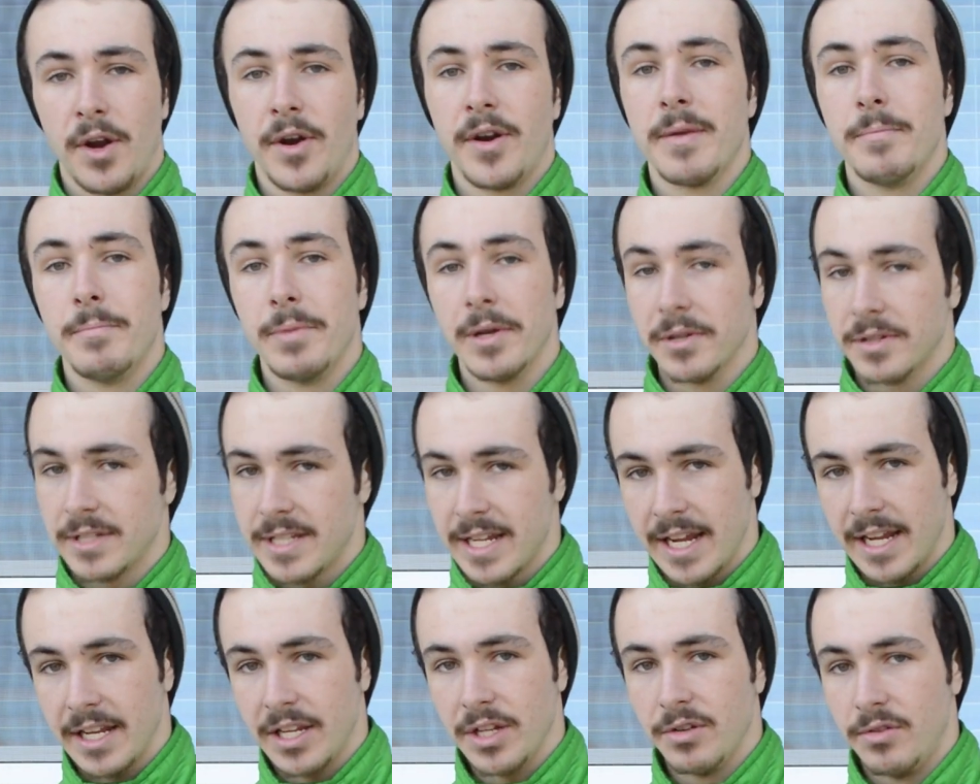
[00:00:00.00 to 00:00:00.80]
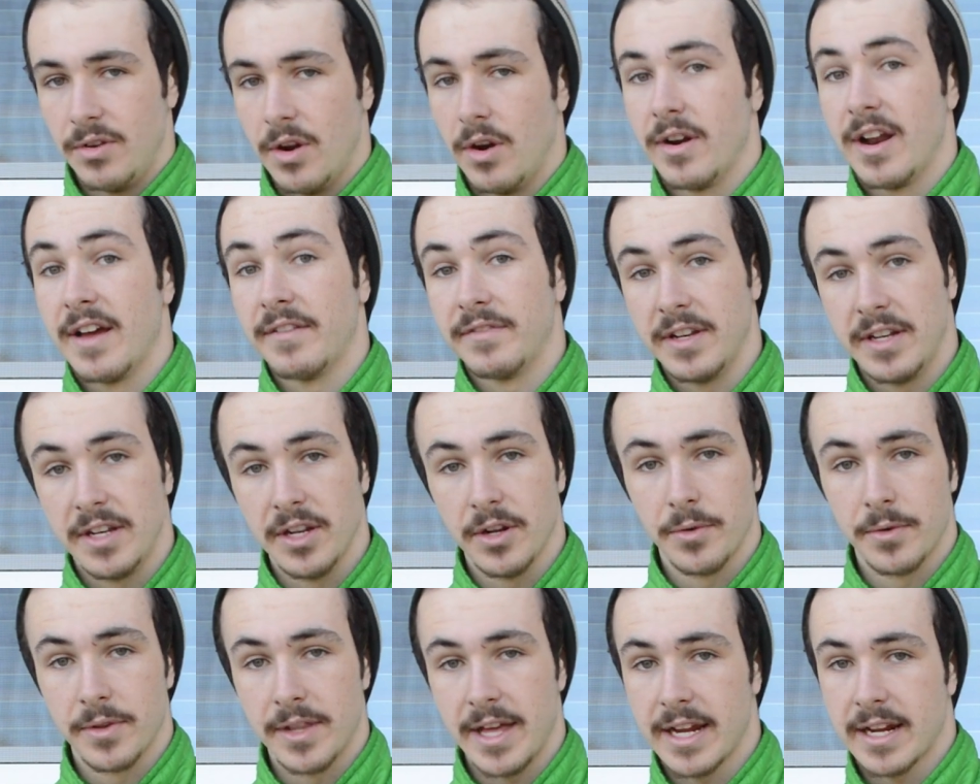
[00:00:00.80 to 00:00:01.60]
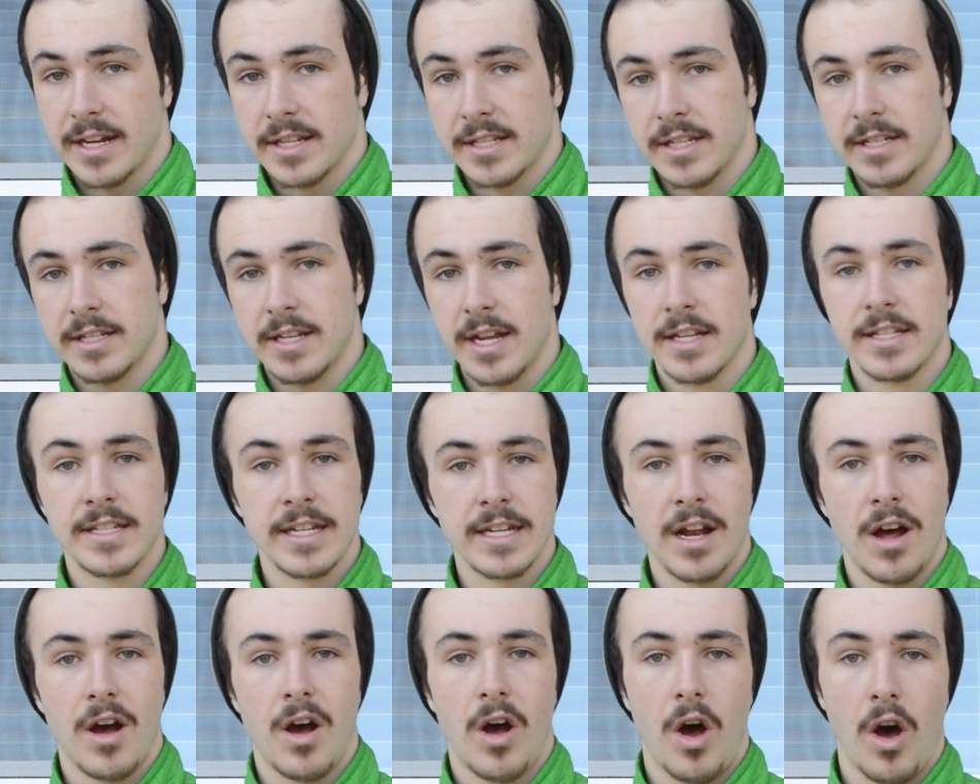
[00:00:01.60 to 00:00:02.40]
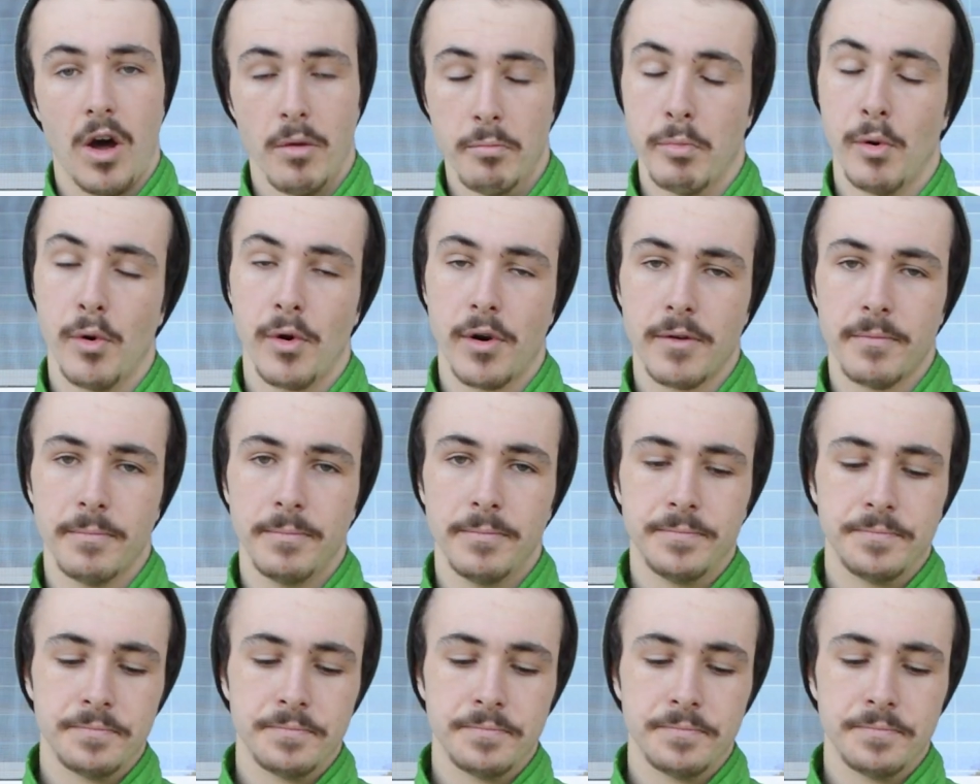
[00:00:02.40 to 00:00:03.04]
already built in, you don't have to deal with that because it does it on board.